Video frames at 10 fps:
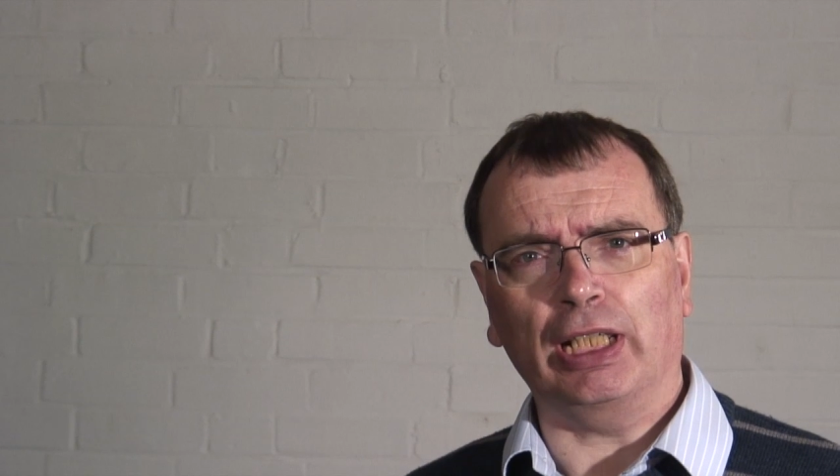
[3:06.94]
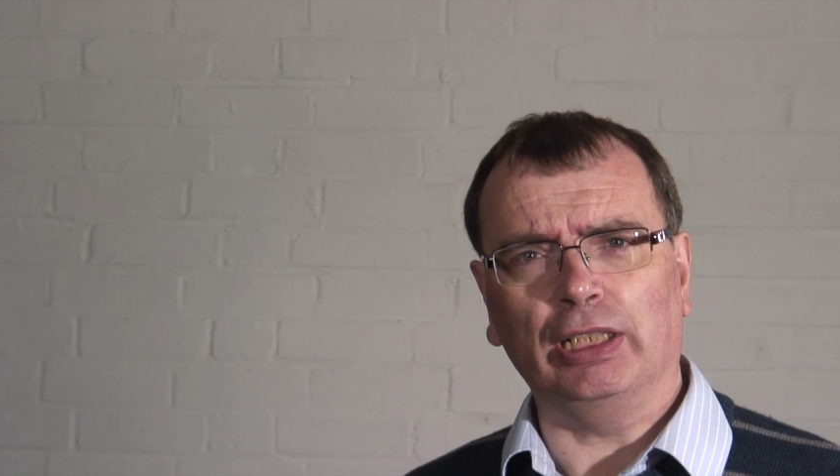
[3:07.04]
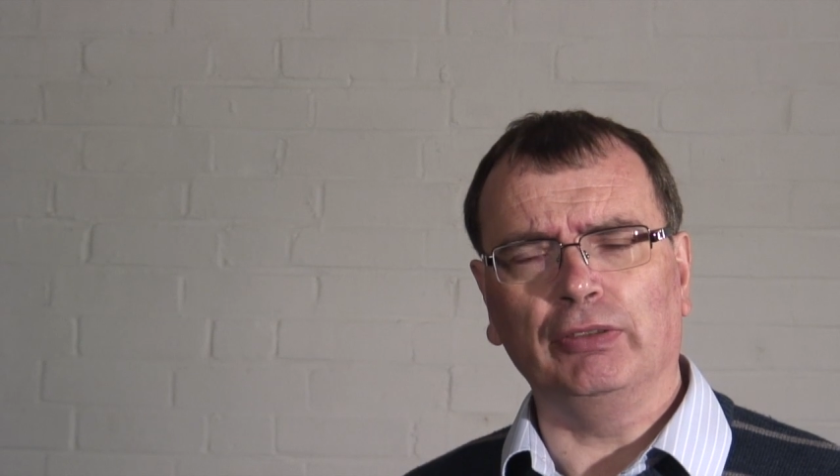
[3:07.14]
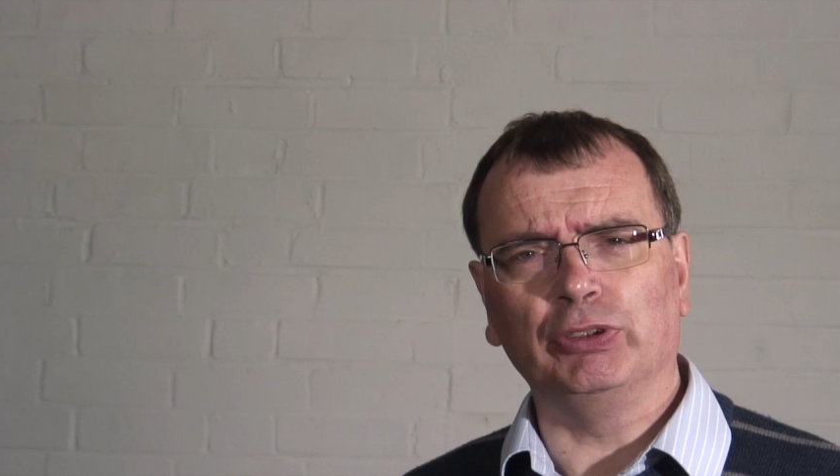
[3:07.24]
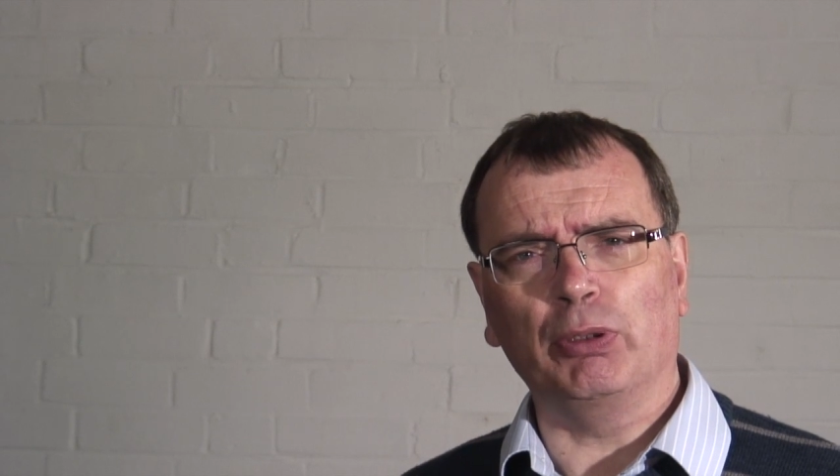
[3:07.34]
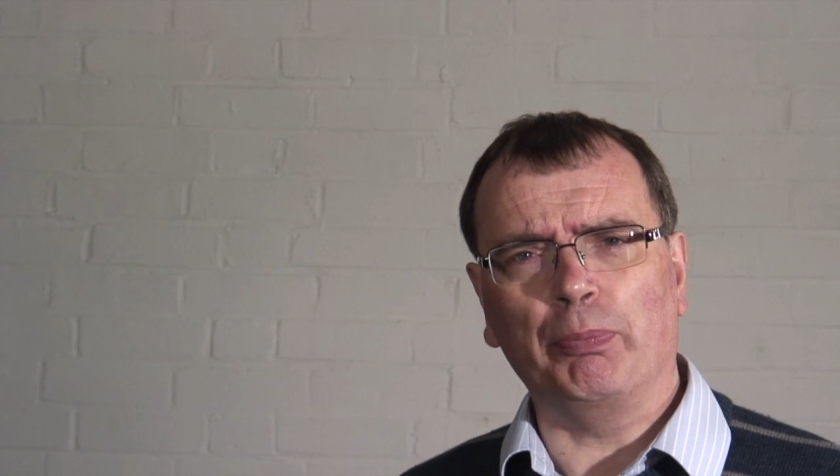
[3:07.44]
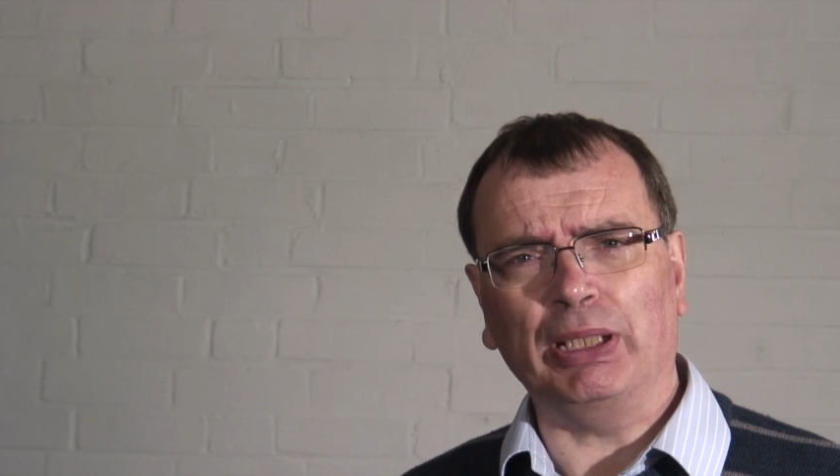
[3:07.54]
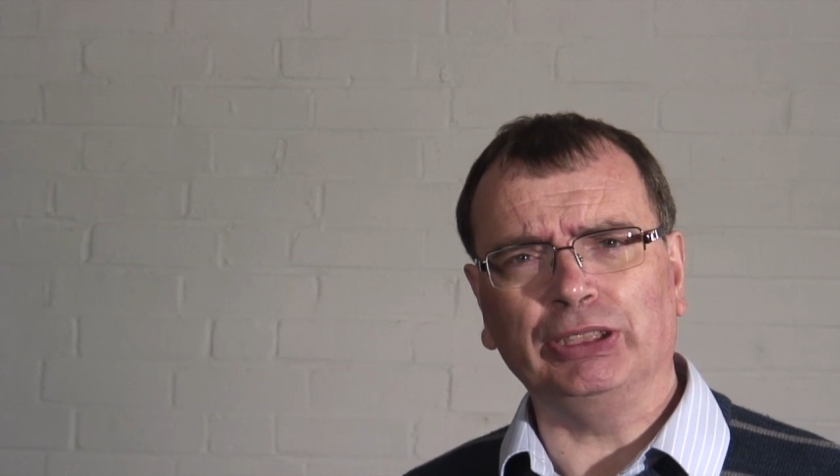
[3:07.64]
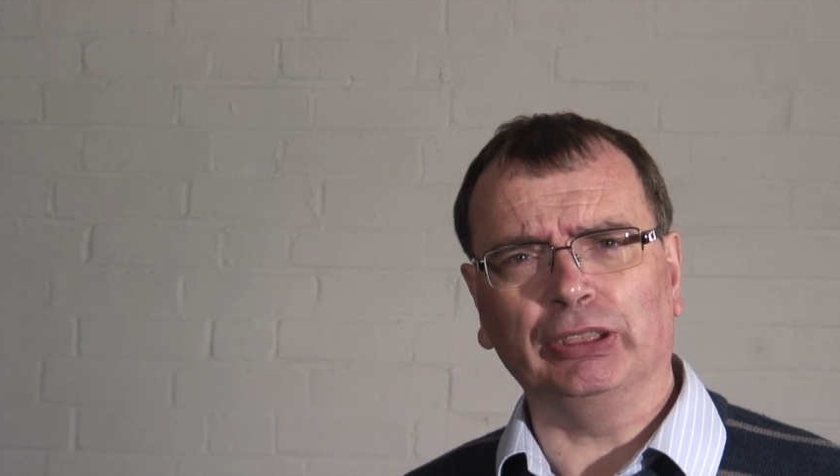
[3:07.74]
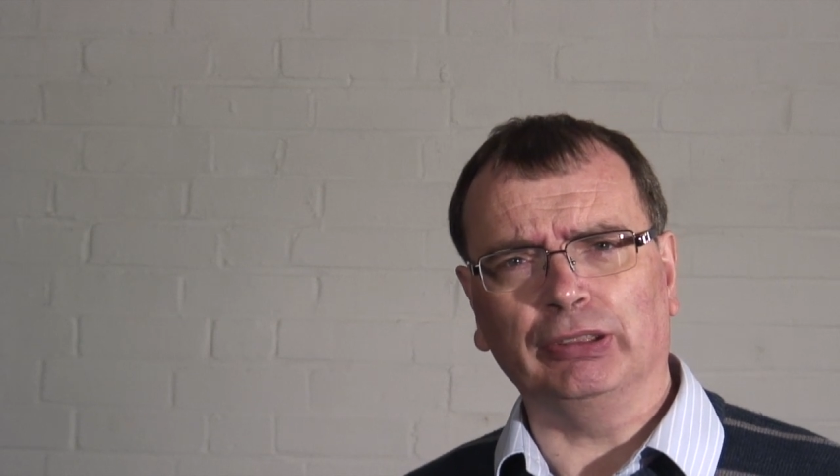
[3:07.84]
that gives you a
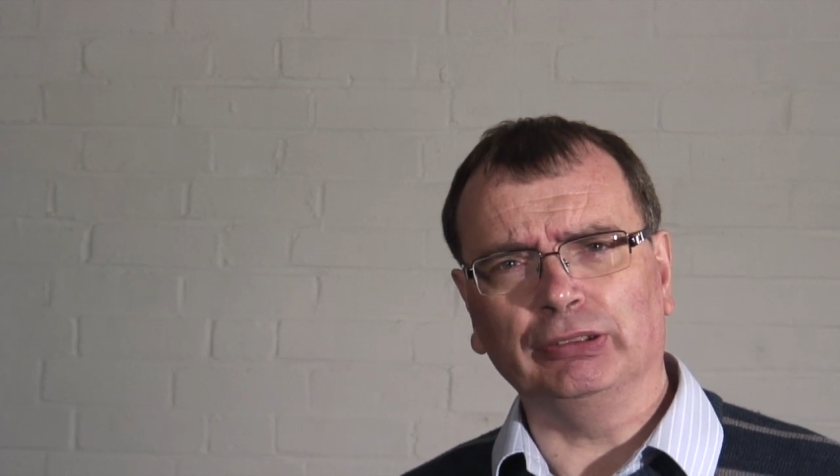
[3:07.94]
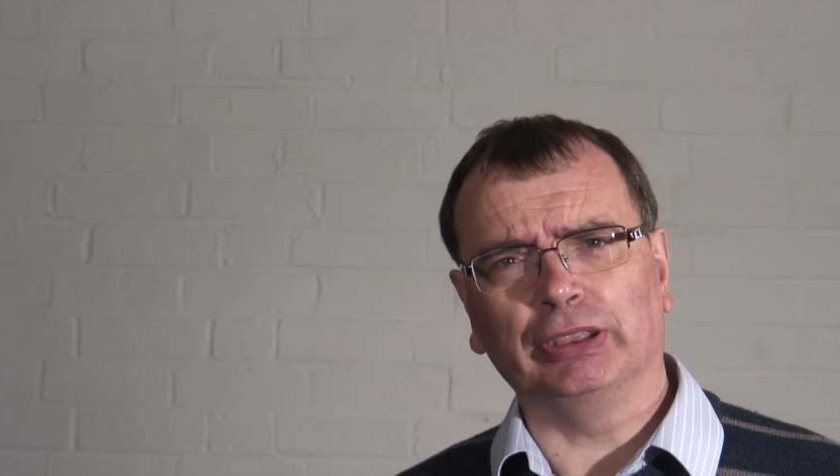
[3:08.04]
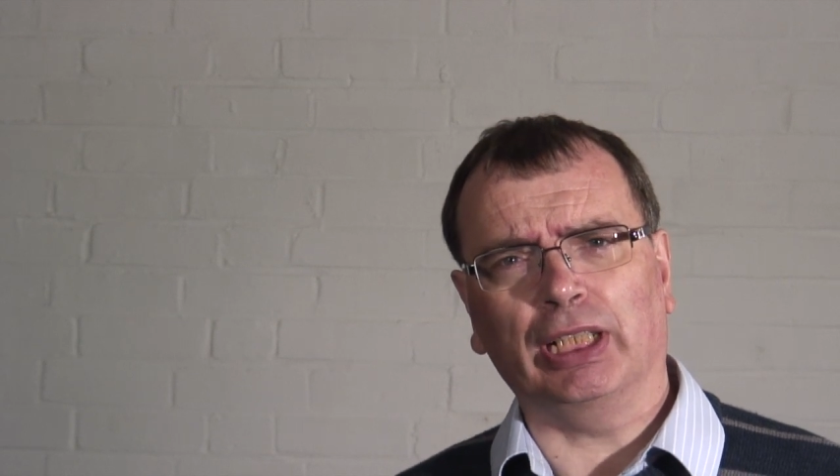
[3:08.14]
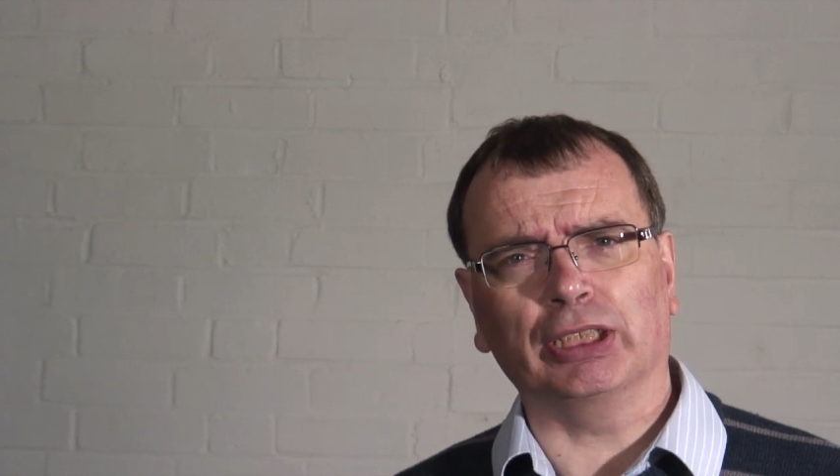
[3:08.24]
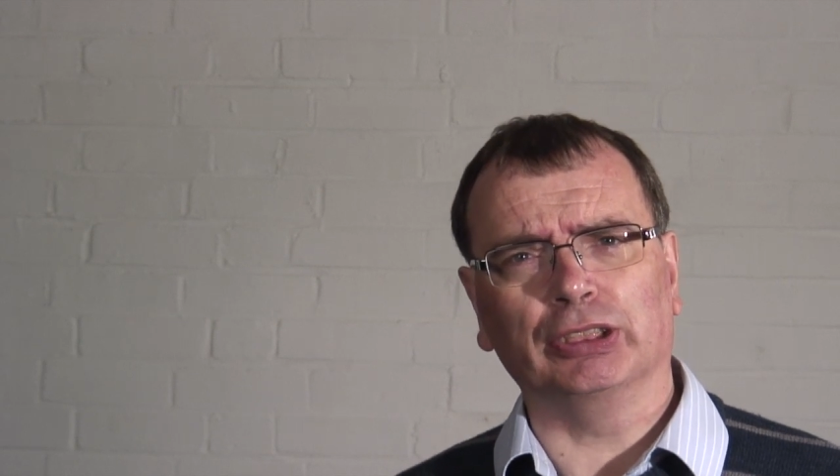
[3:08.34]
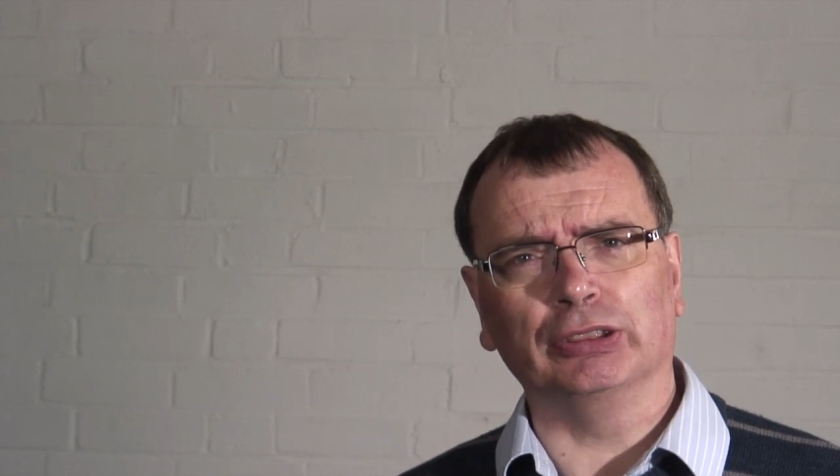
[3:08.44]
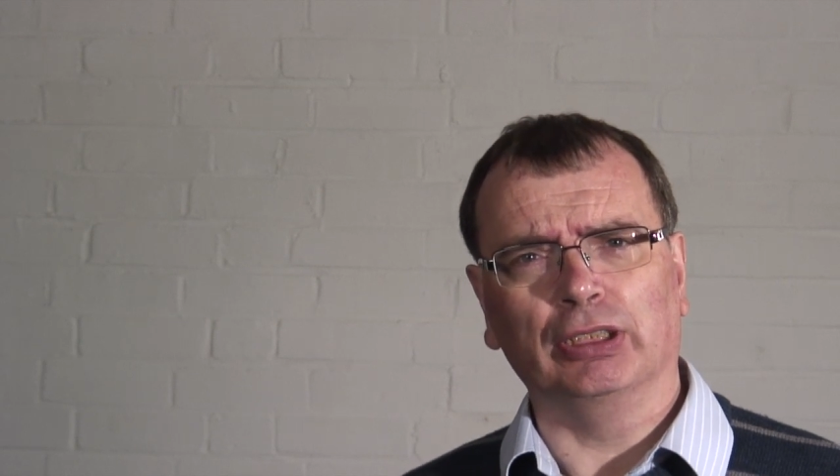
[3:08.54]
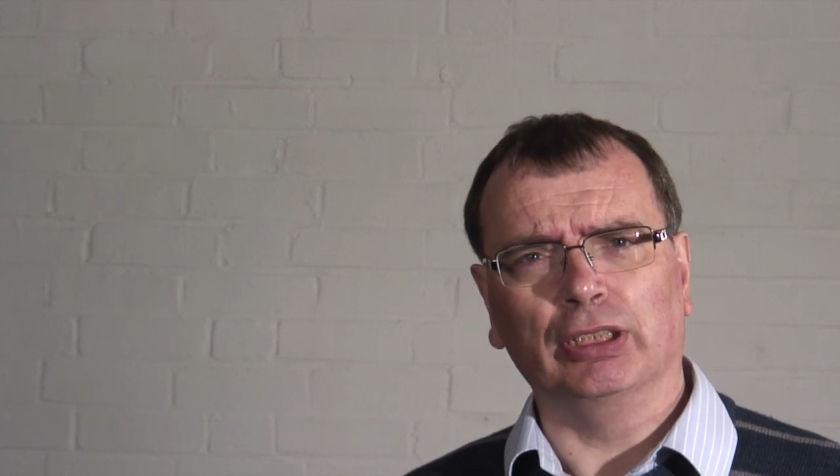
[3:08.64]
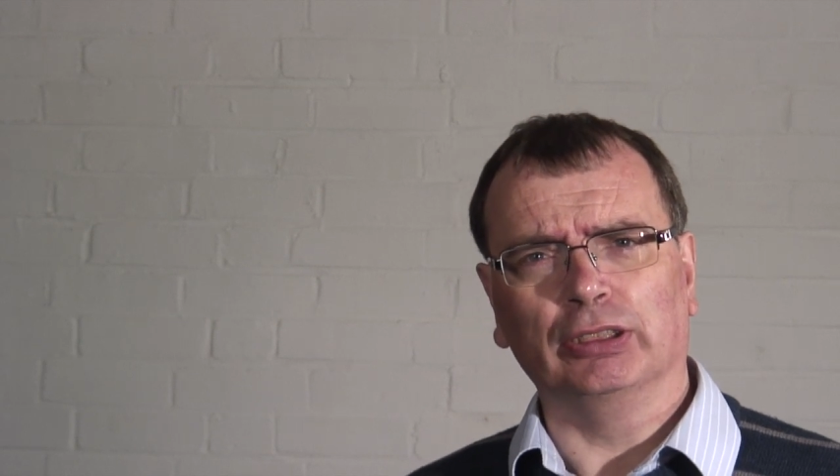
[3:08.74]
basic introduction